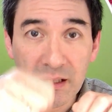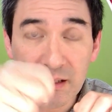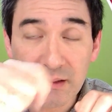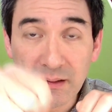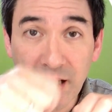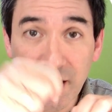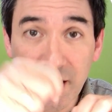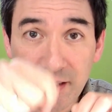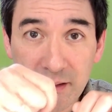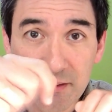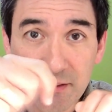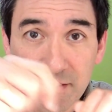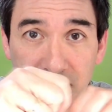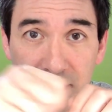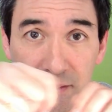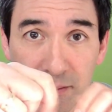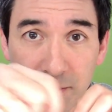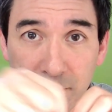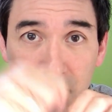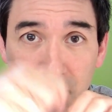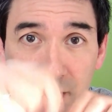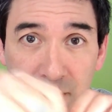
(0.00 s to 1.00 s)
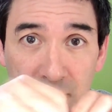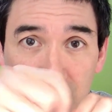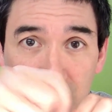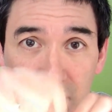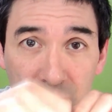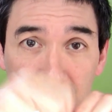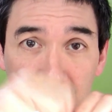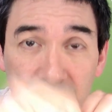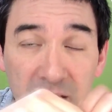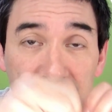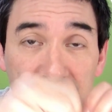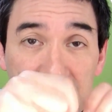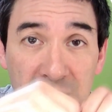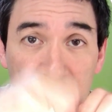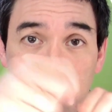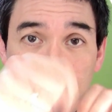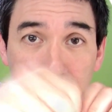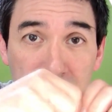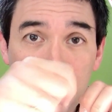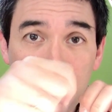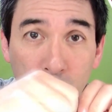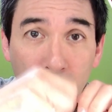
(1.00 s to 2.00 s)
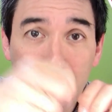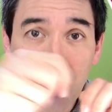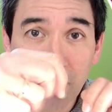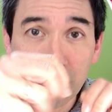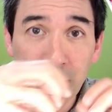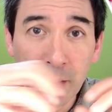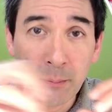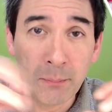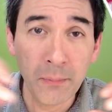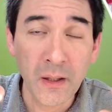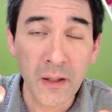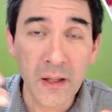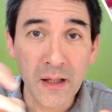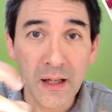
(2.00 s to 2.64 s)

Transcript: tight um, and the DNA being wound up.